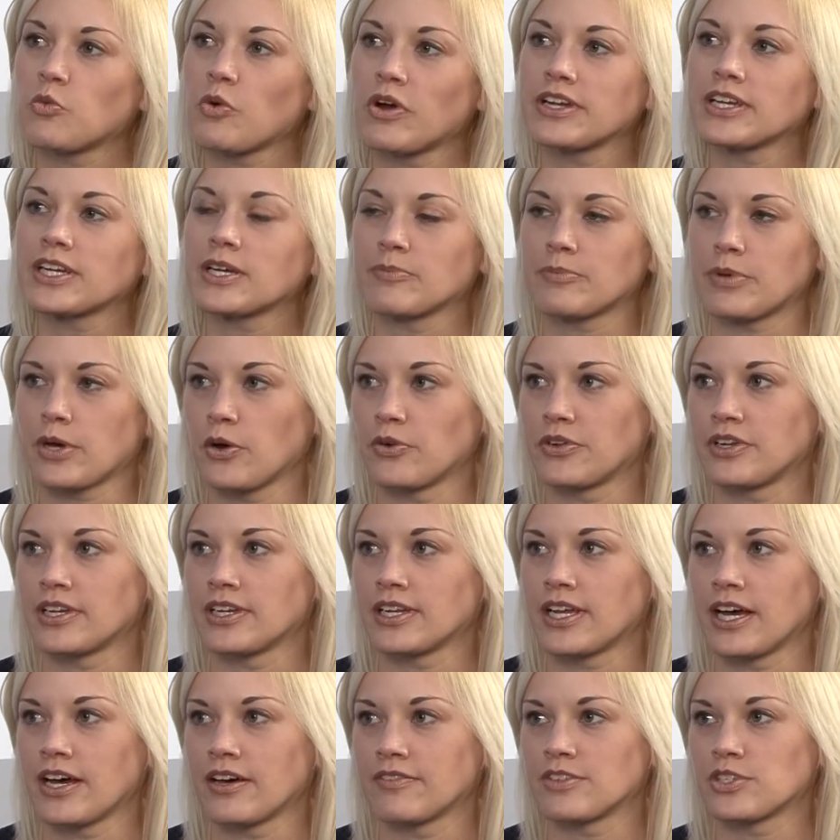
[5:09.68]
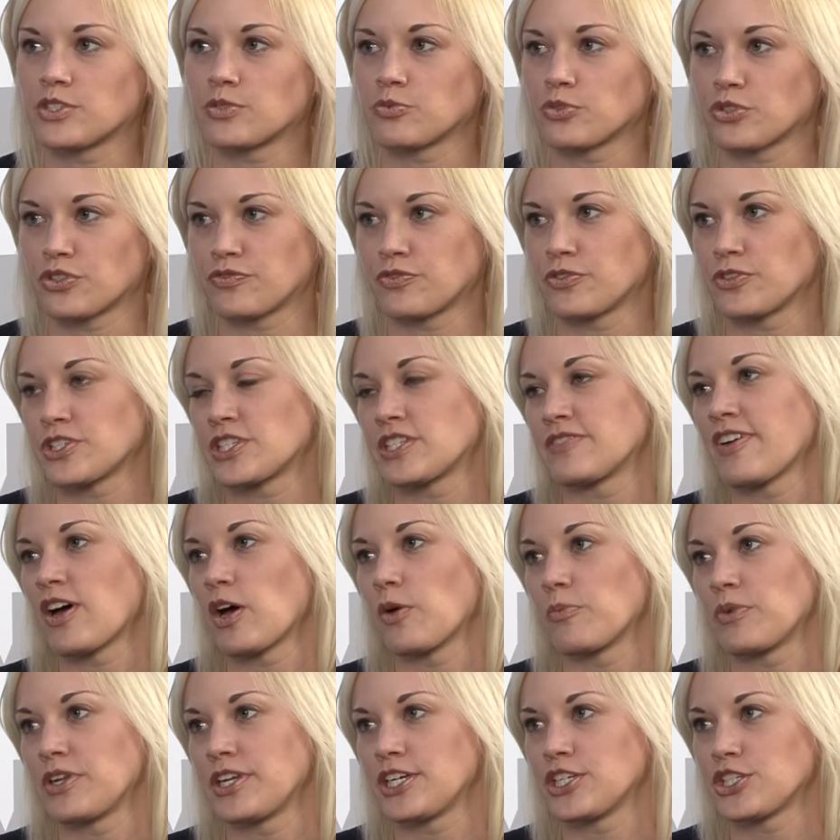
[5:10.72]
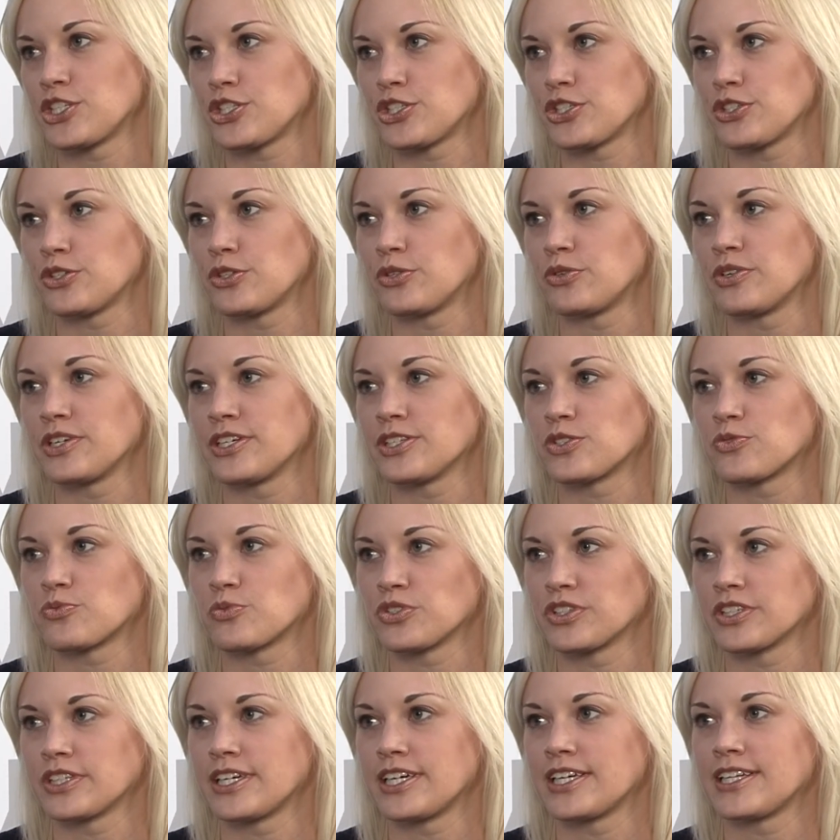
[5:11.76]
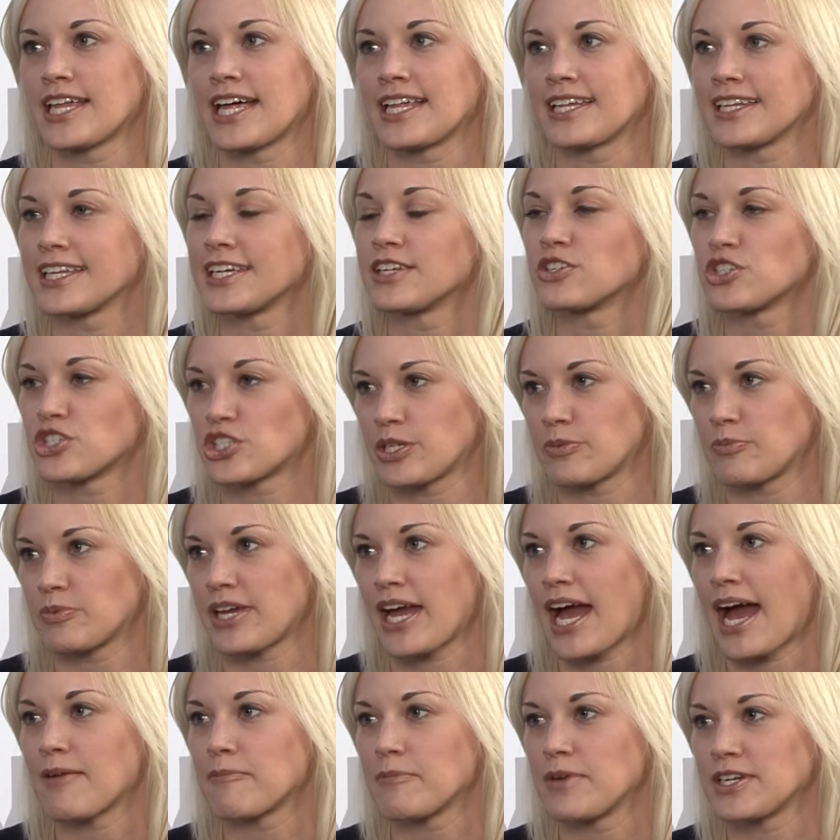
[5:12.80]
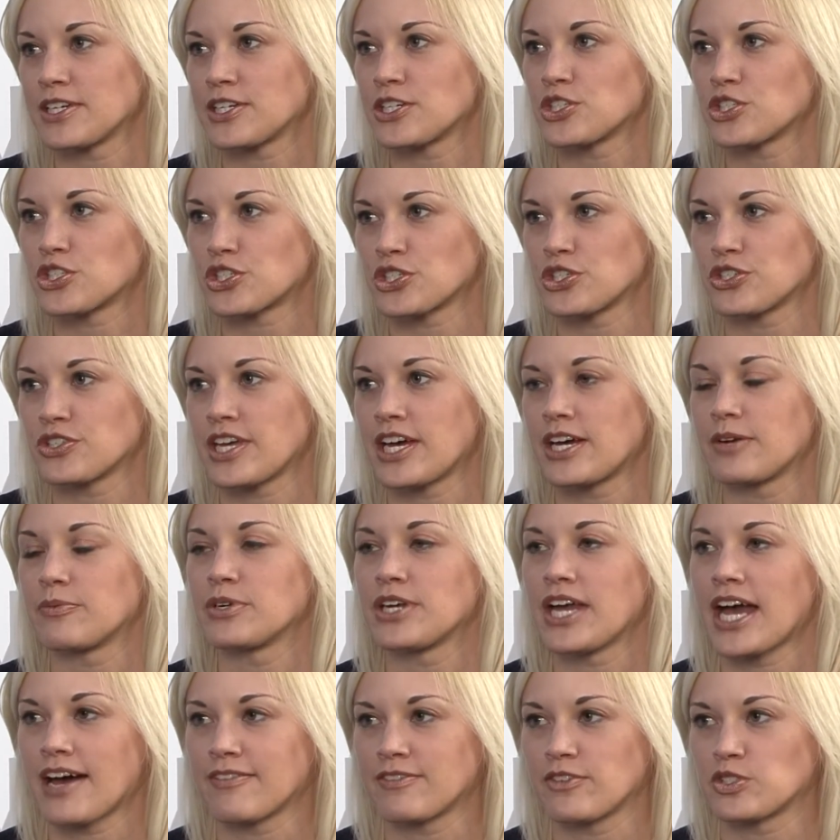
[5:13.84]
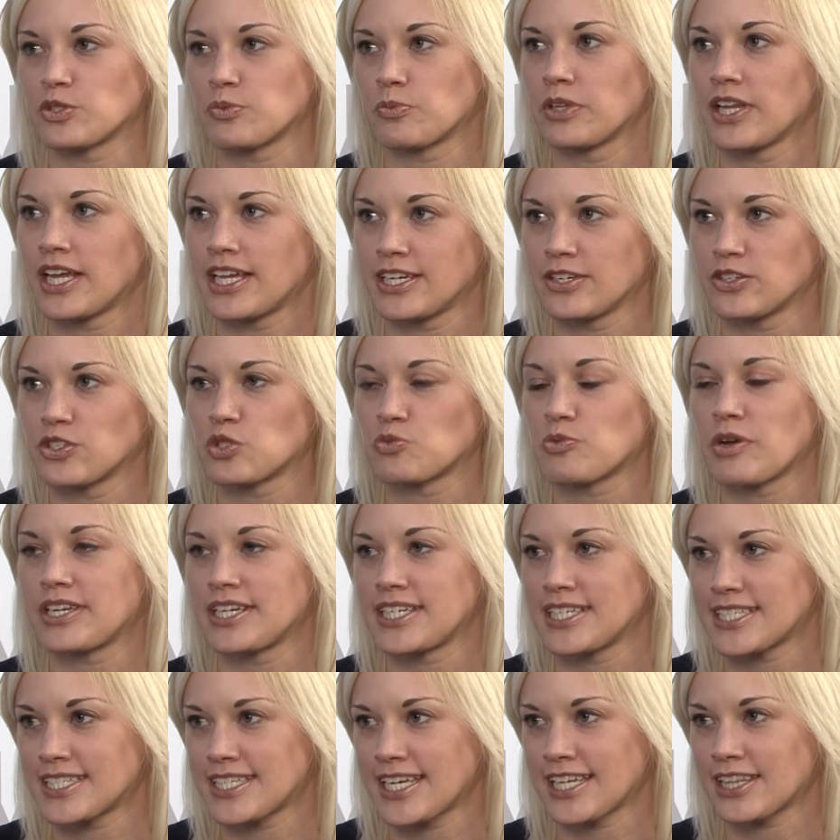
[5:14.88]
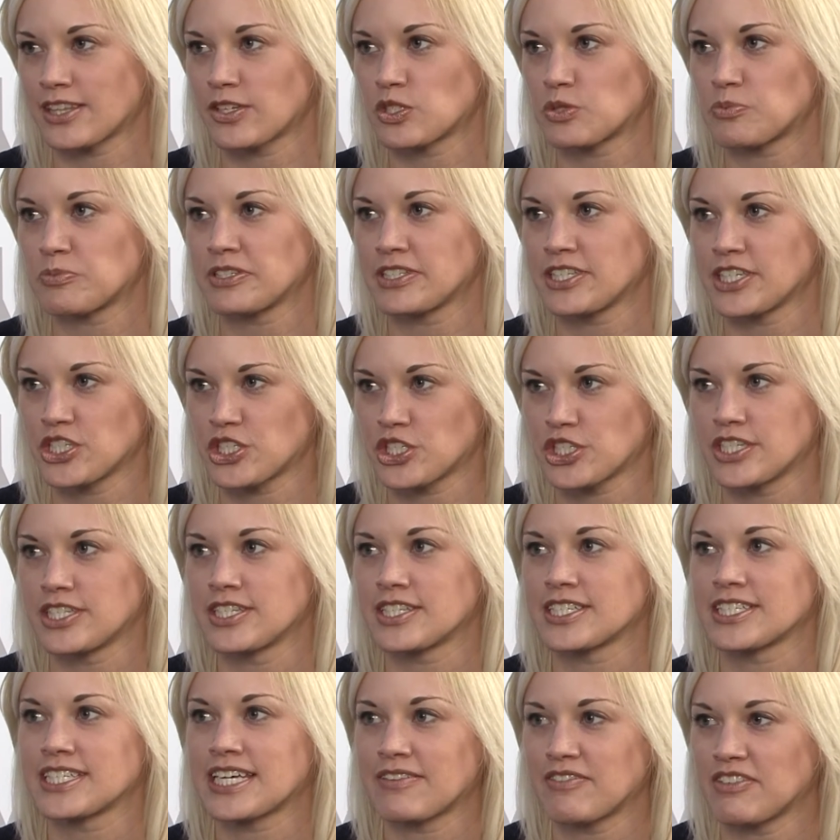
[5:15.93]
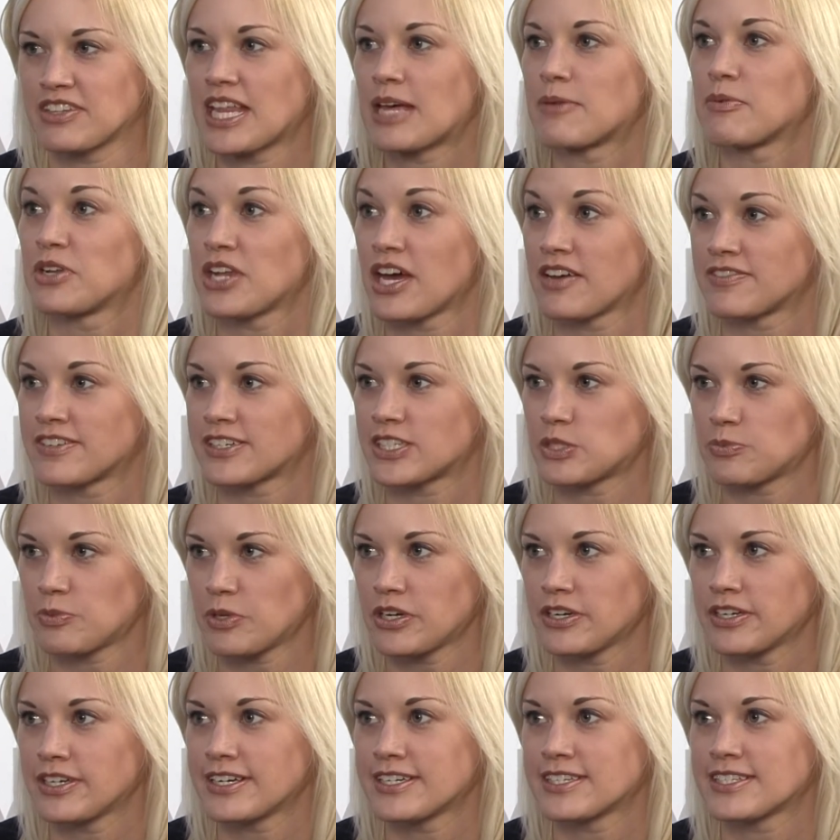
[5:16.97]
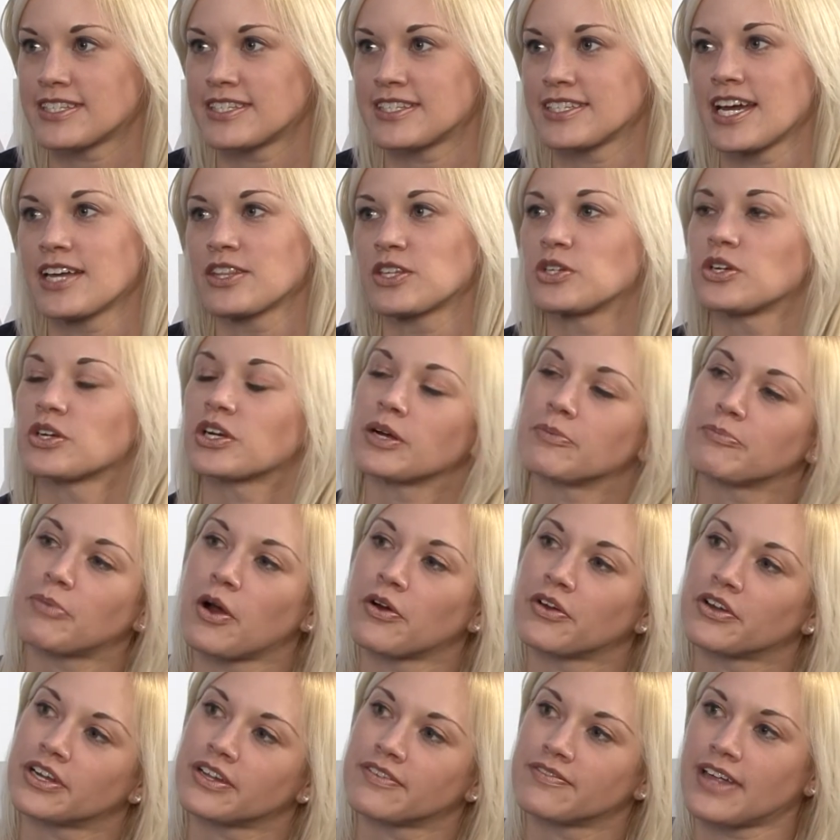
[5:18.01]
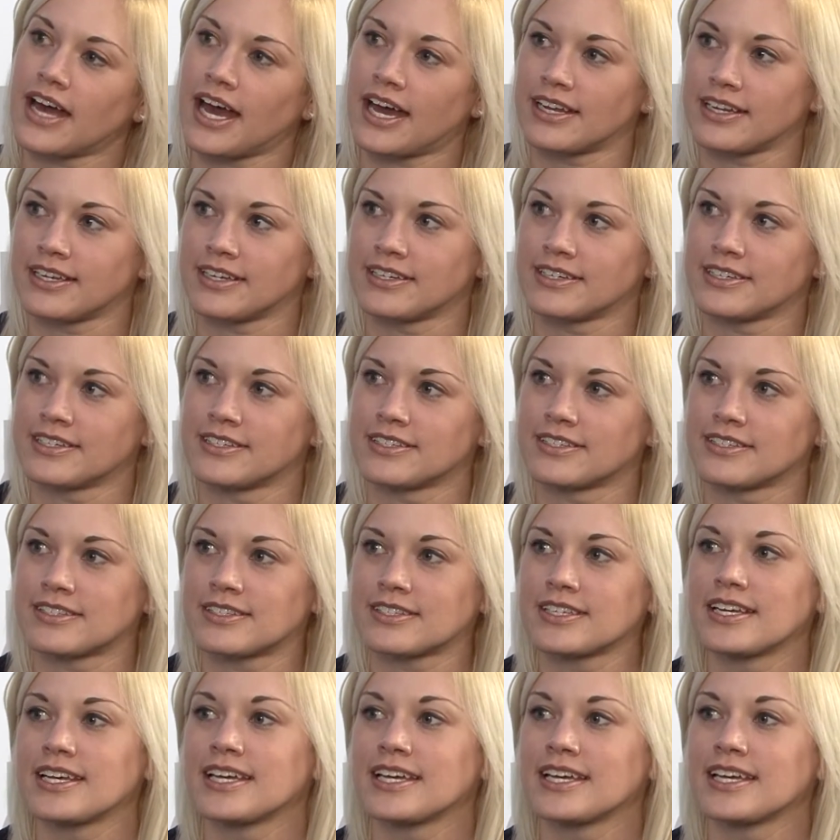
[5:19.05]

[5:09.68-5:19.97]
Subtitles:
one component of this workforce development issue is really that leadership gap, making sure that we have those millennials ready to take those positions and giving them enough experience. The other component of that is